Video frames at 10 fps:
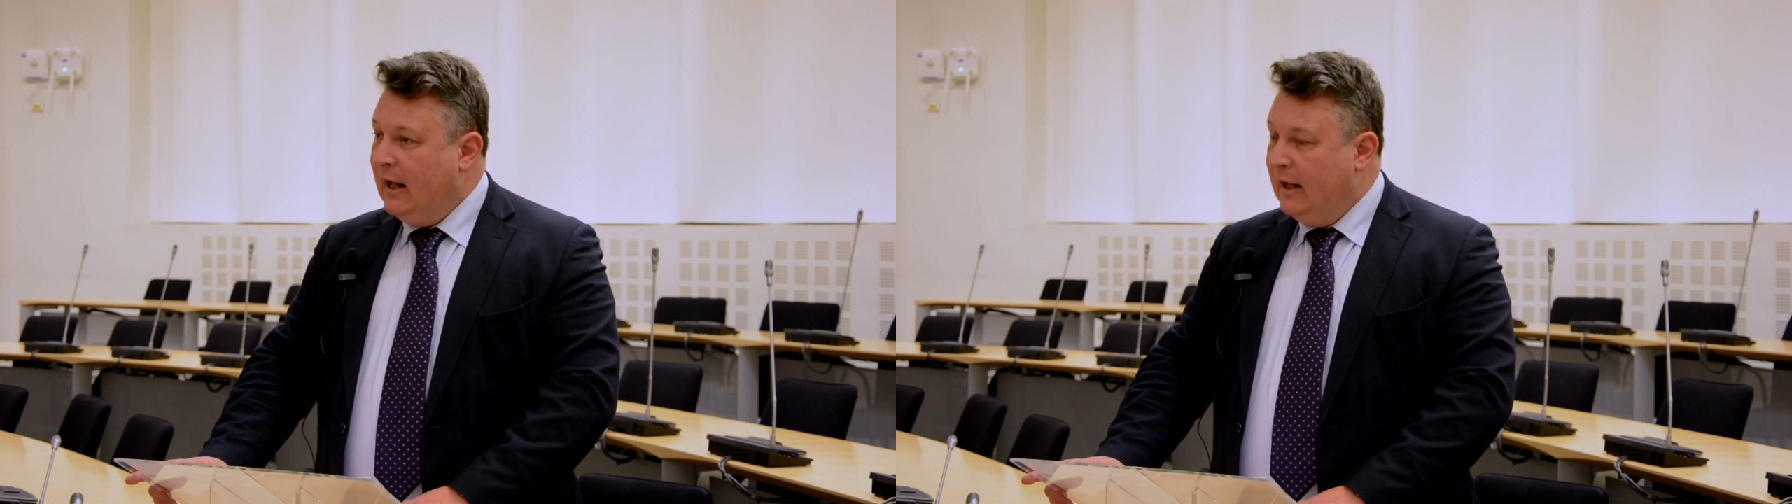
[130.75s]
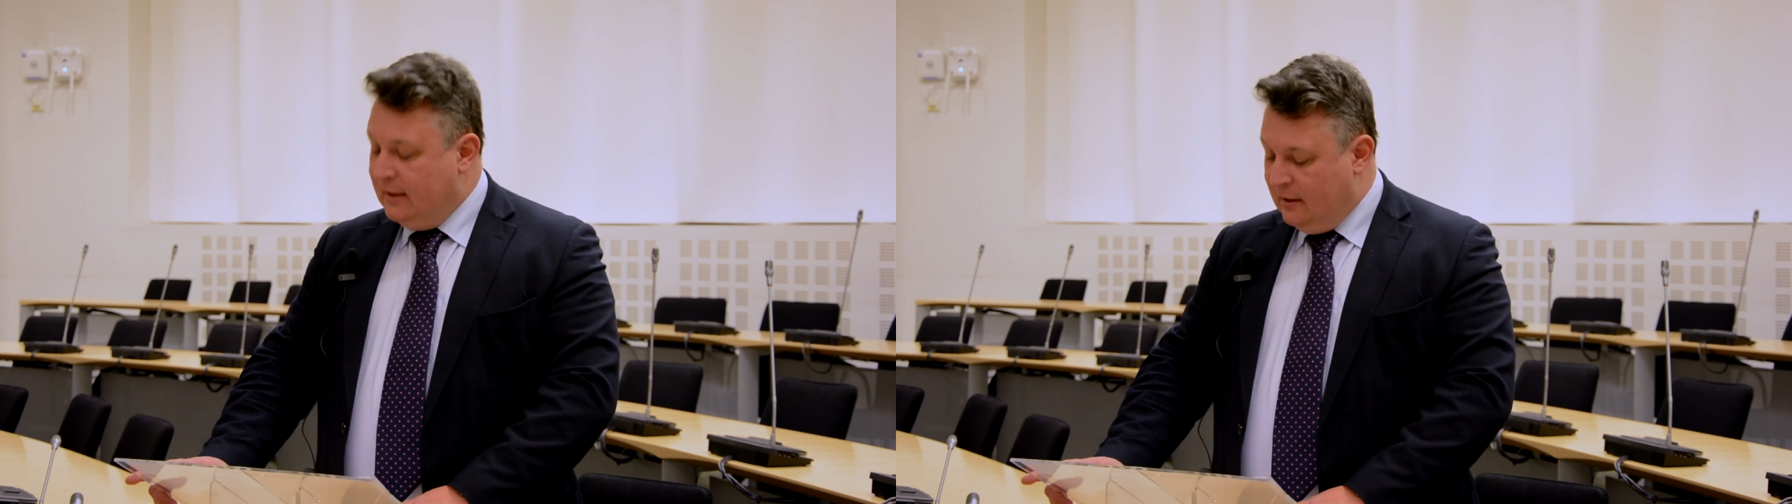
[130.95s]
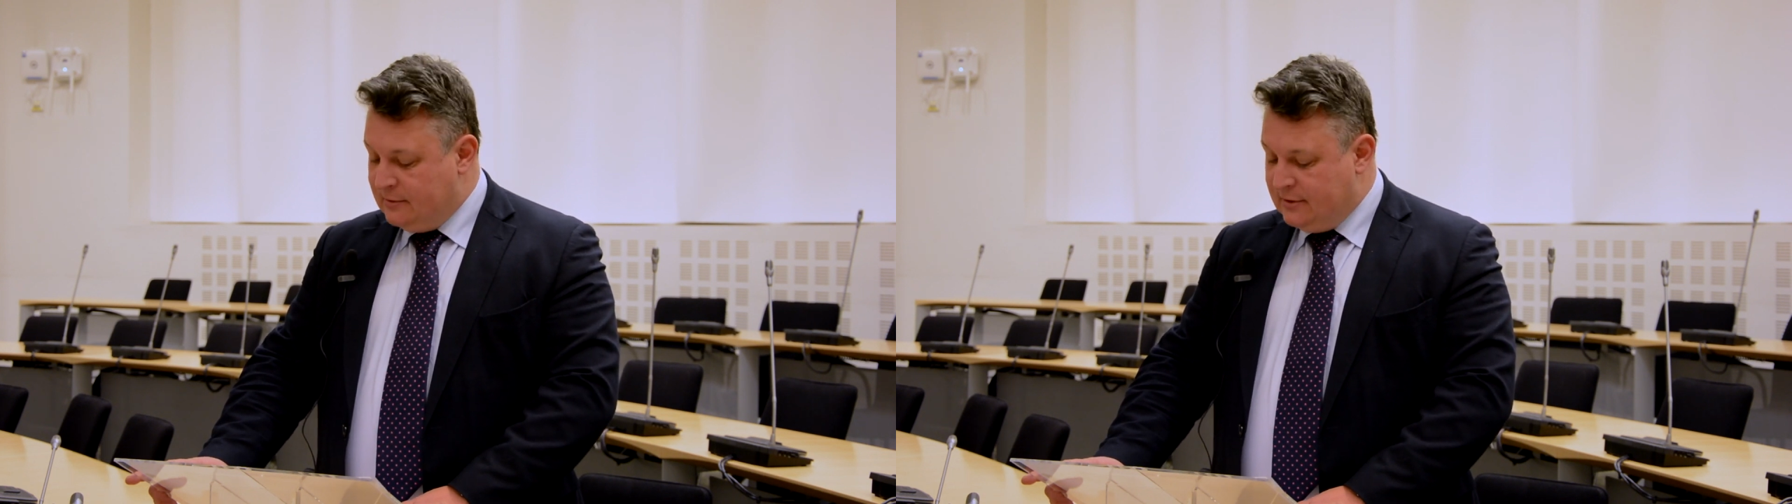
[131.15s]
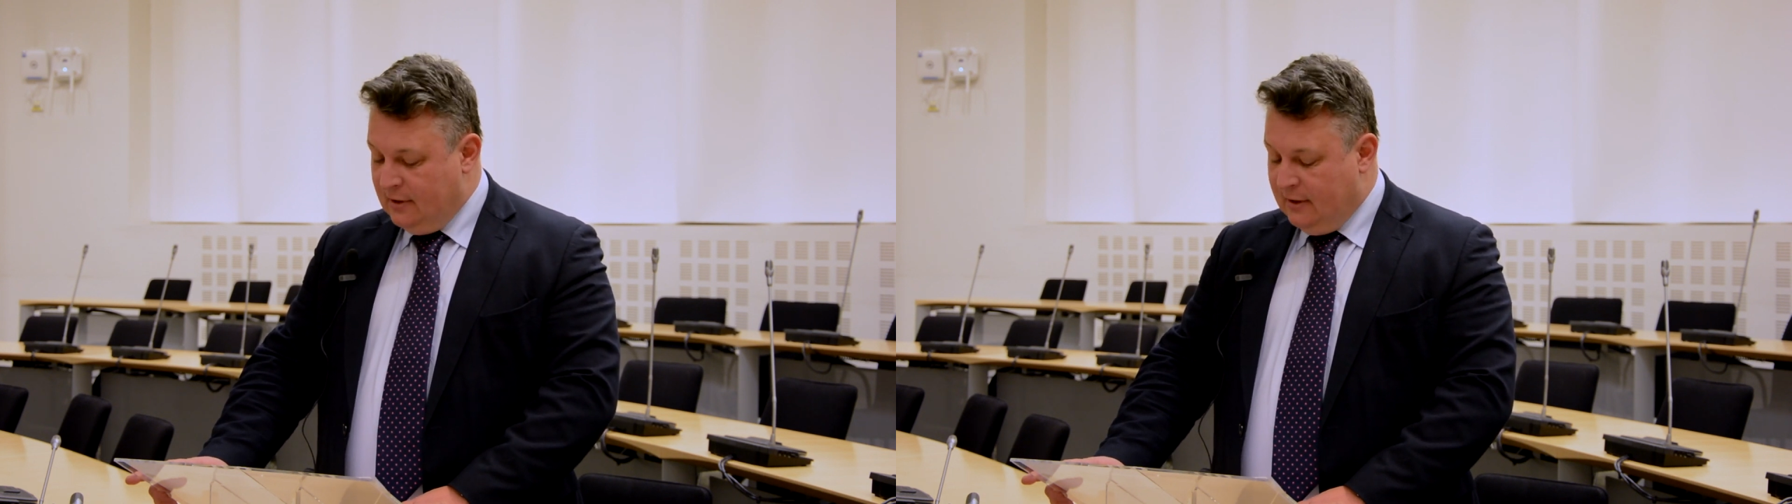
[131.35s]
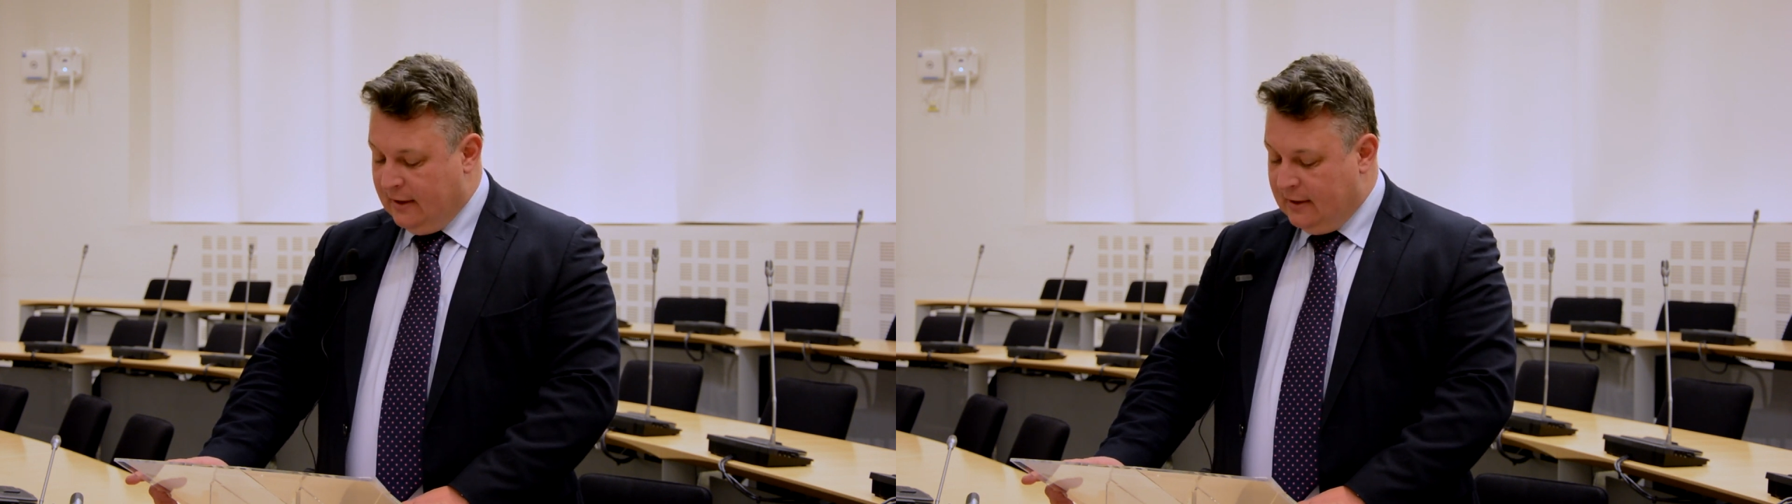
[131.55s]
and
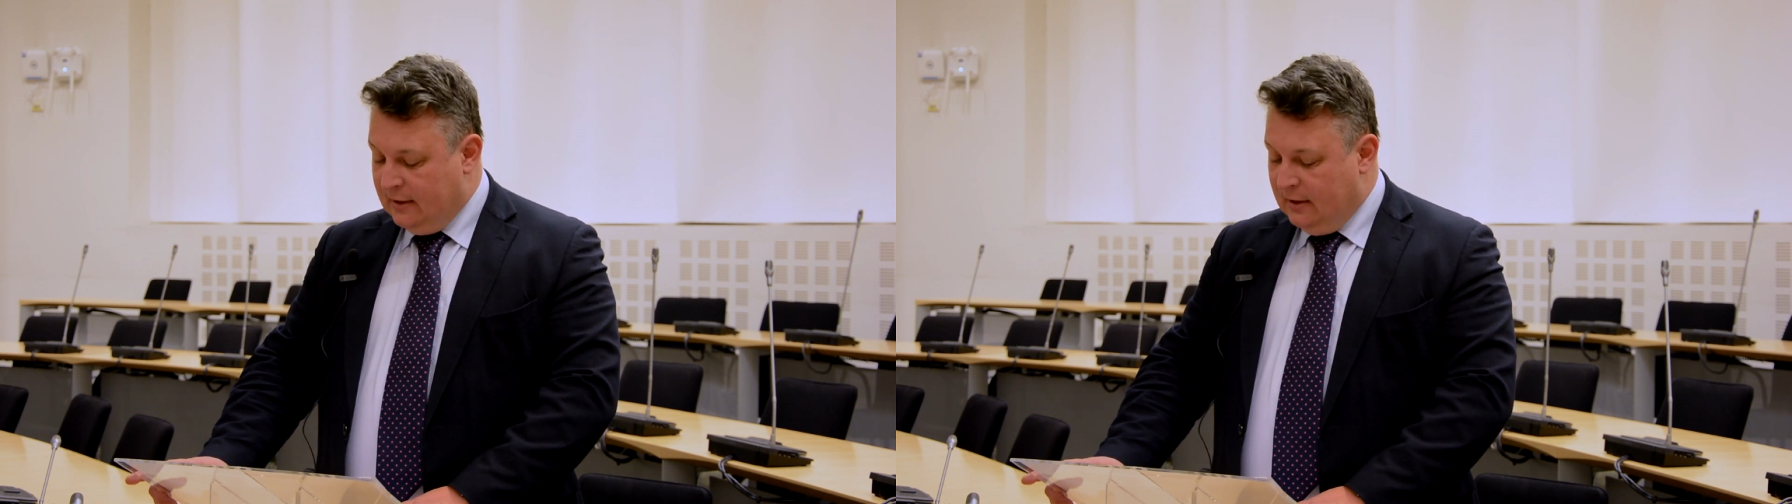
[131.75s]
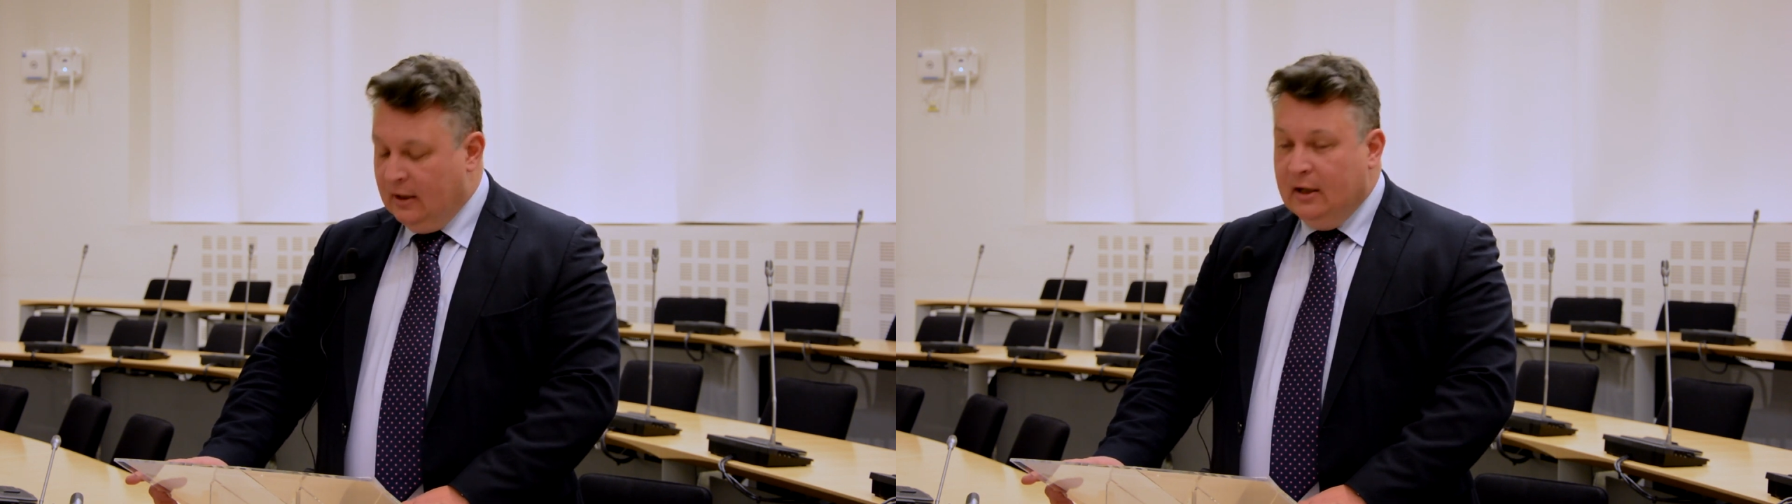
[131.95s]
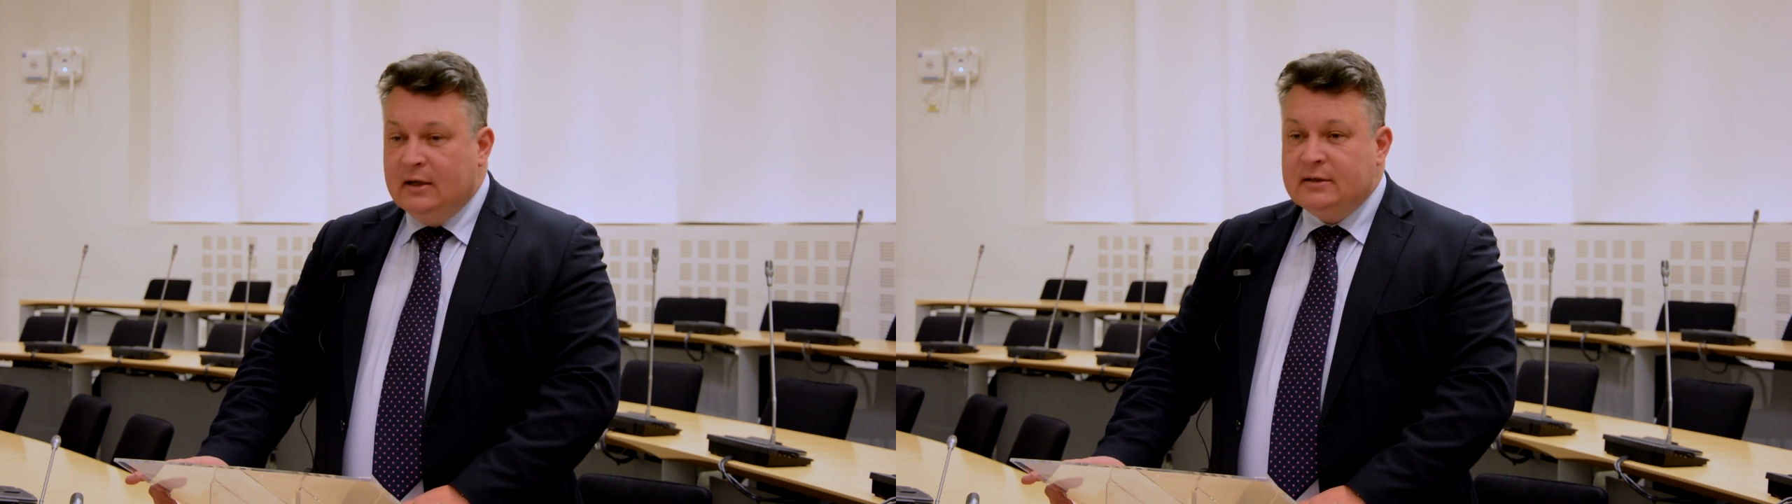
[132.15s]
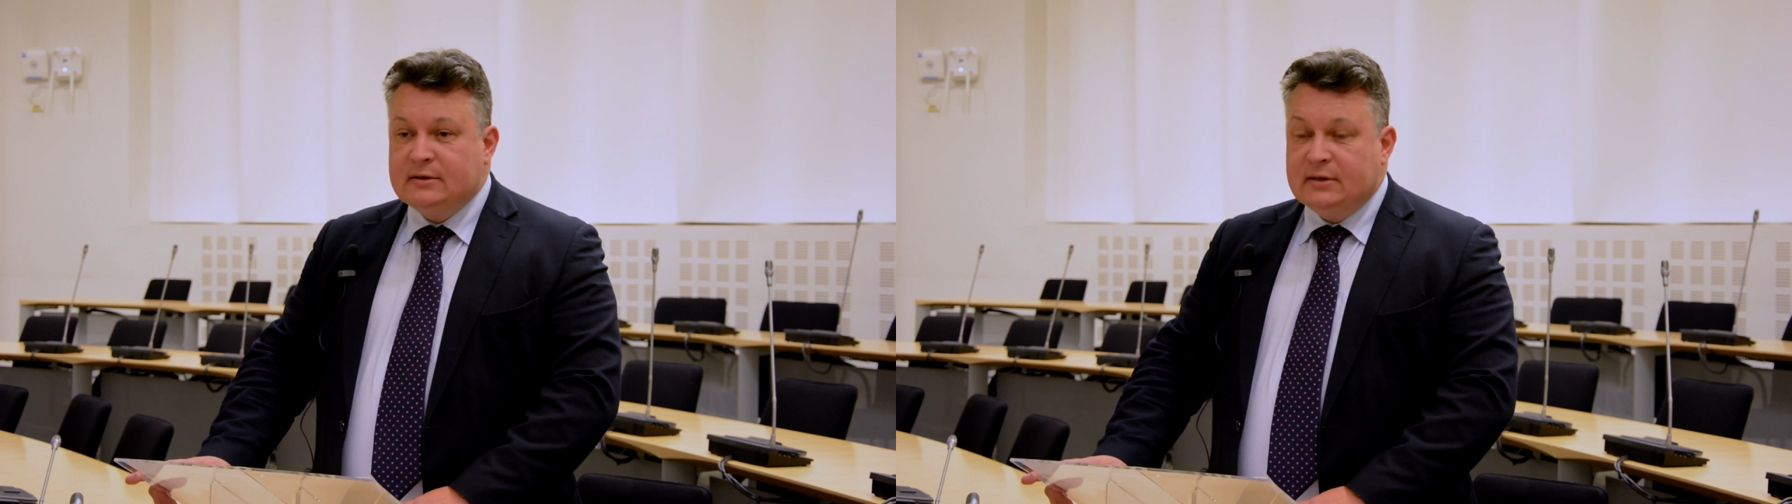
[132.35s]
outside, to